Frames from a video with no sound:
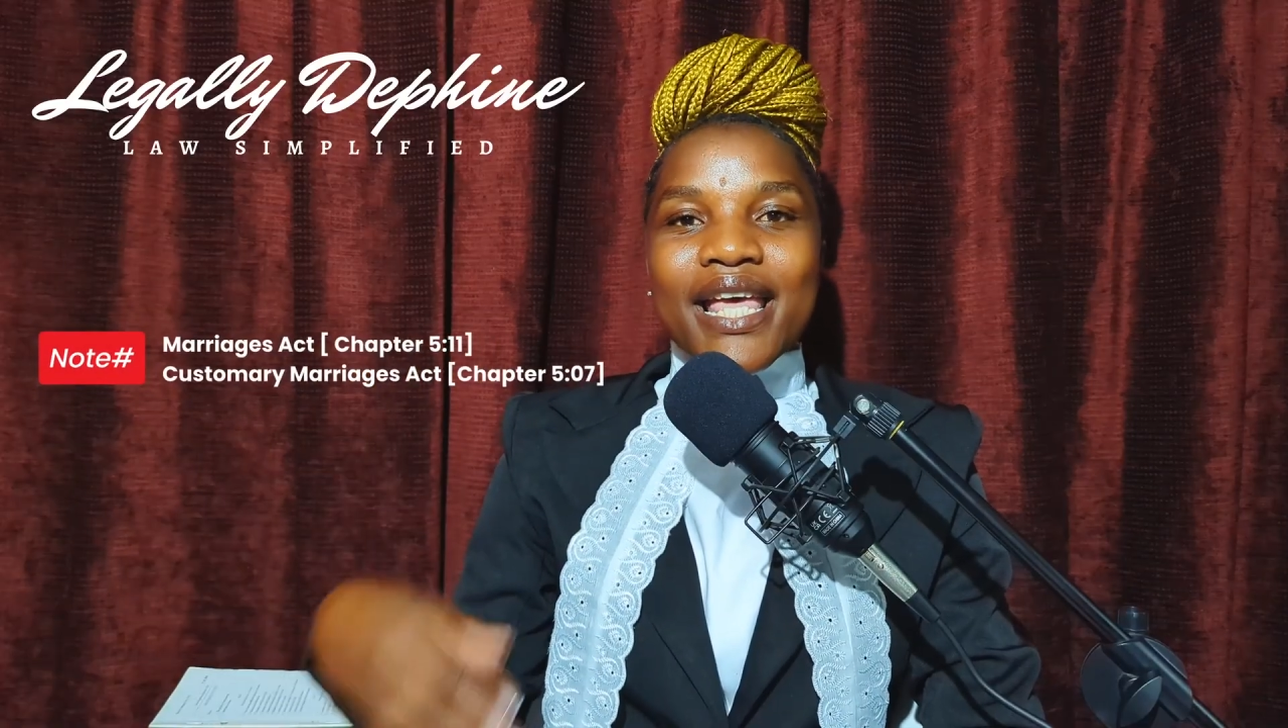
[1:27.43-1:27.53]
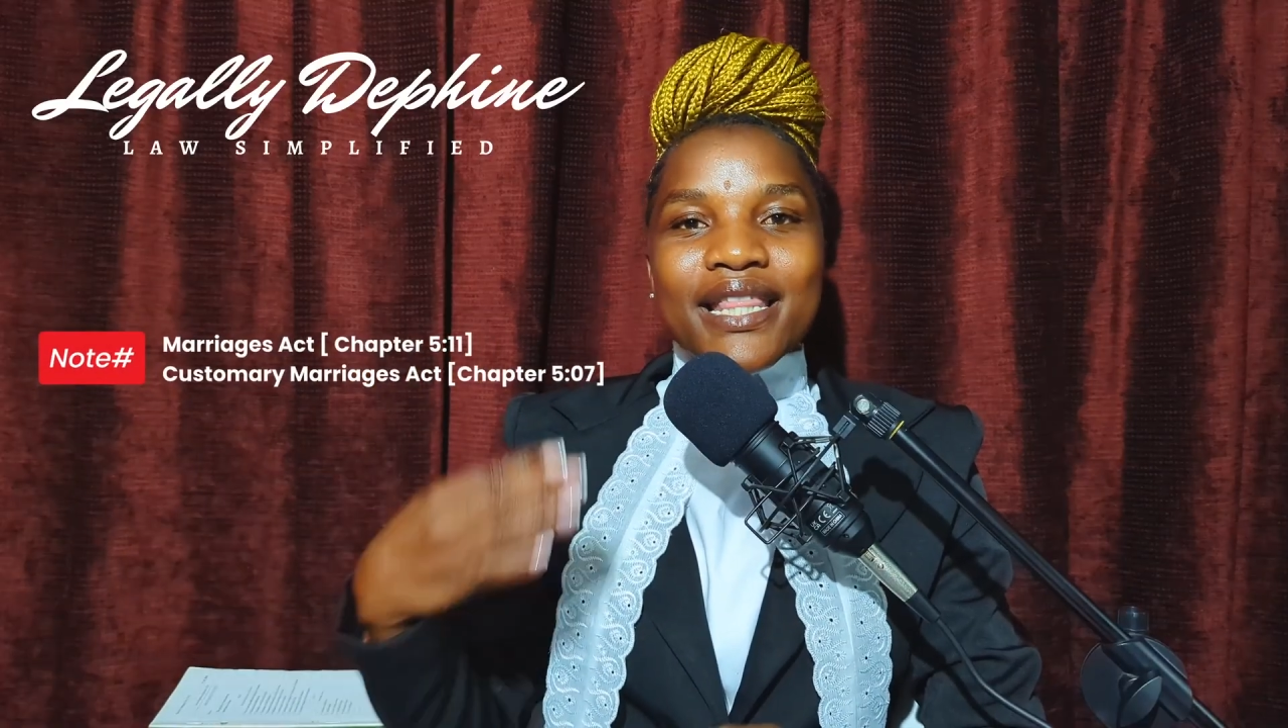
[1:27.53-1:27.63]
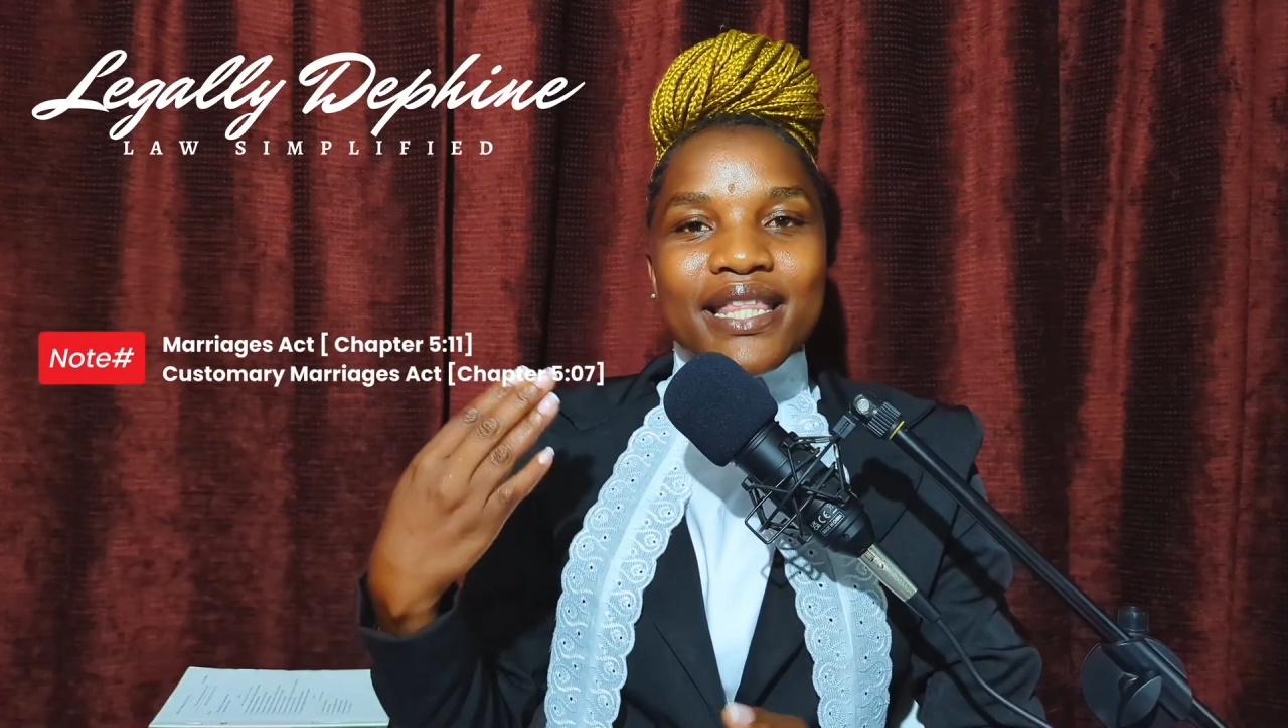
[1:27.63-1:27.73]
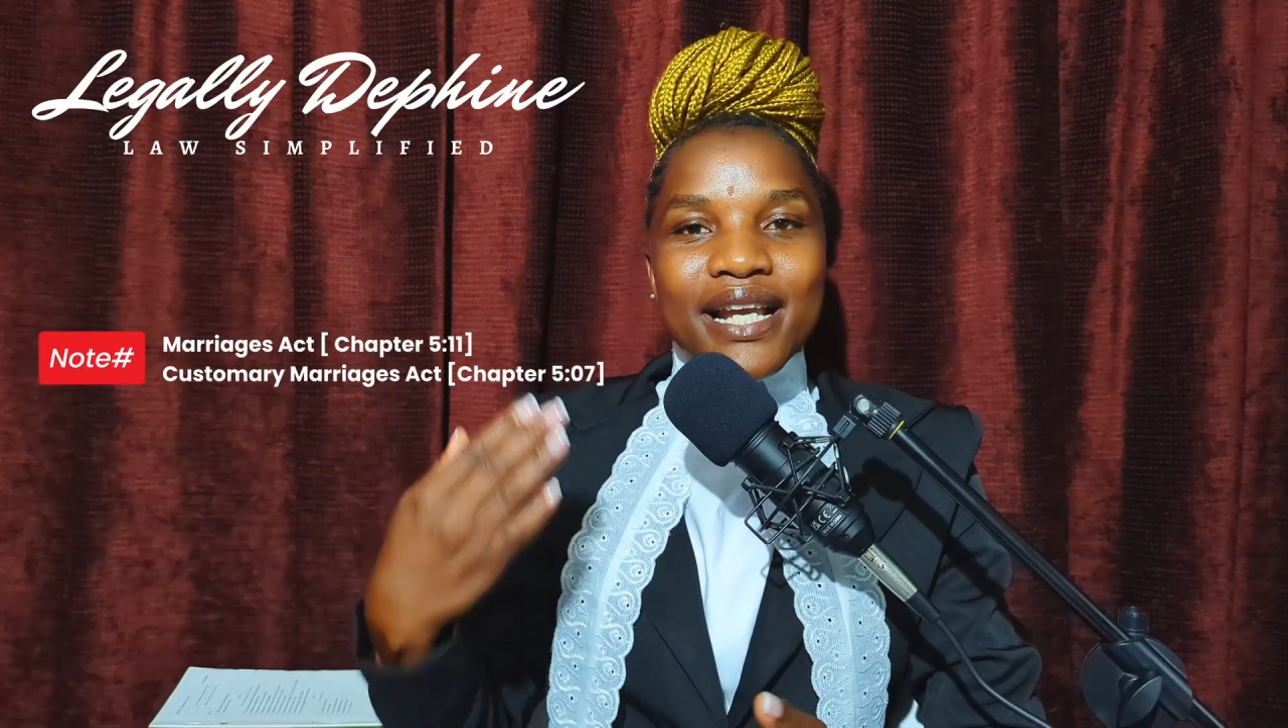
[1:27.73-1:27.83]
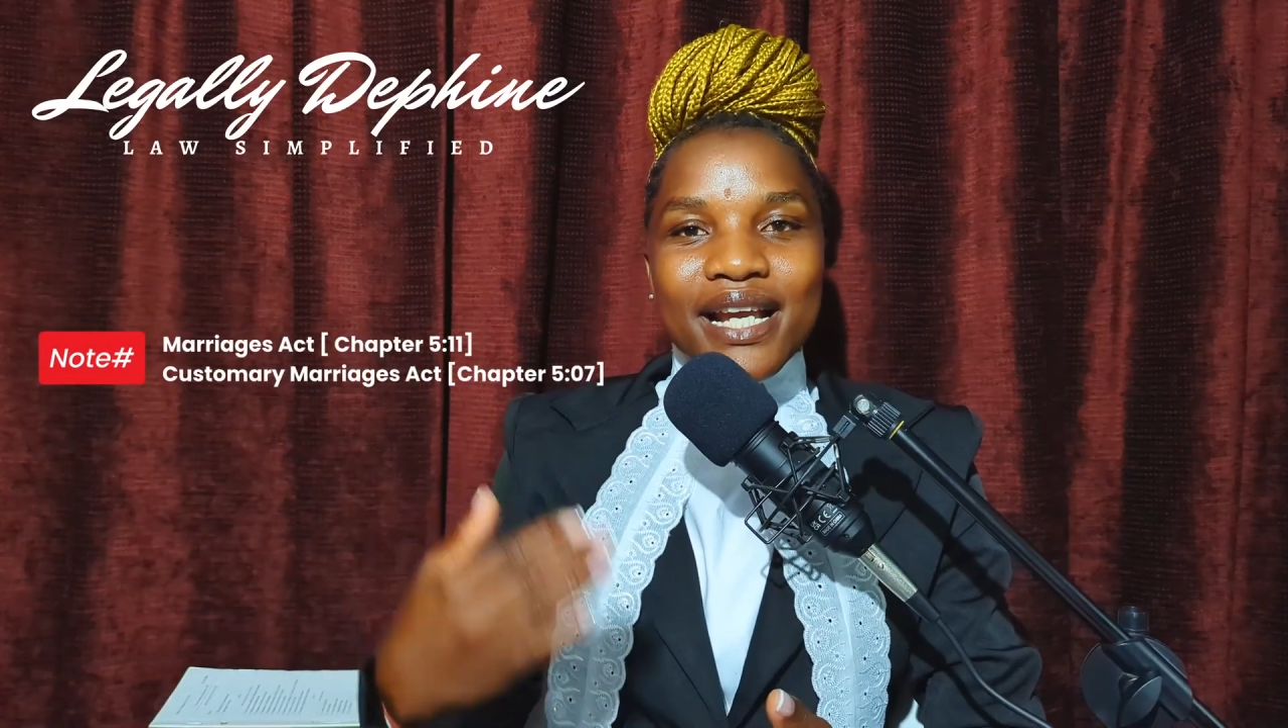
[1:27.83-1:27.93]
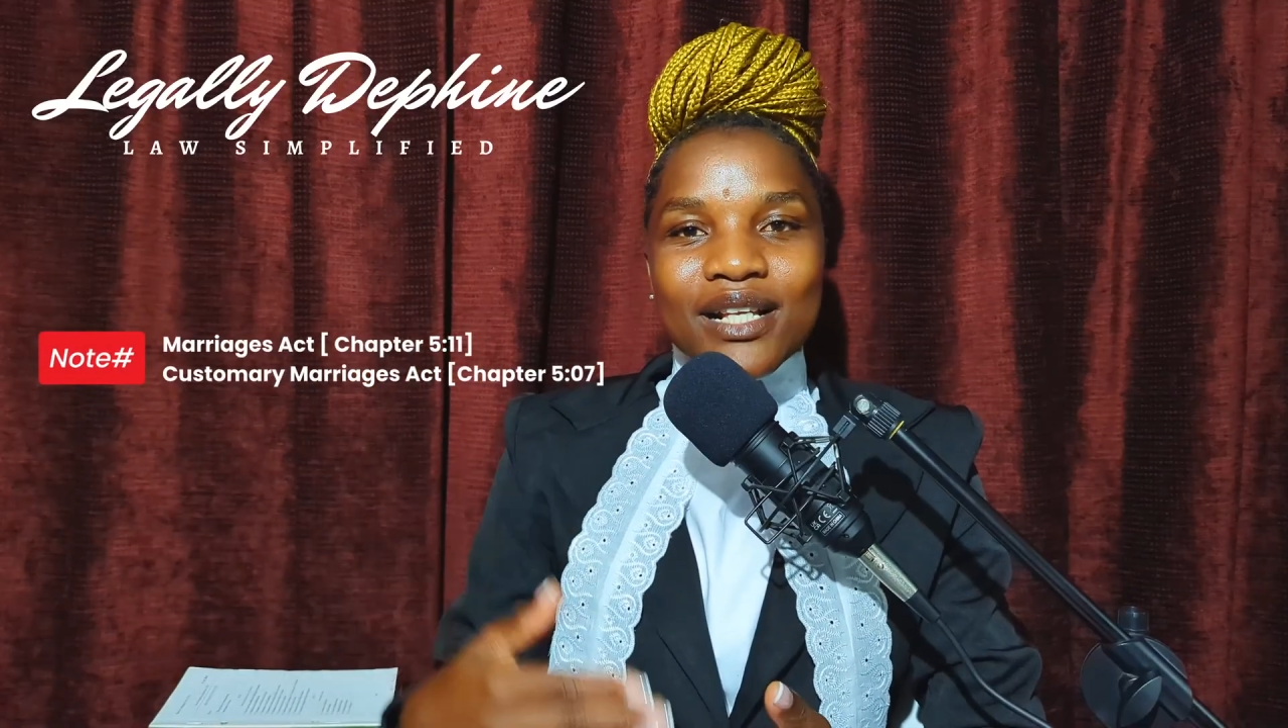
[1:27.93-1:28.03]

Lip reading: and the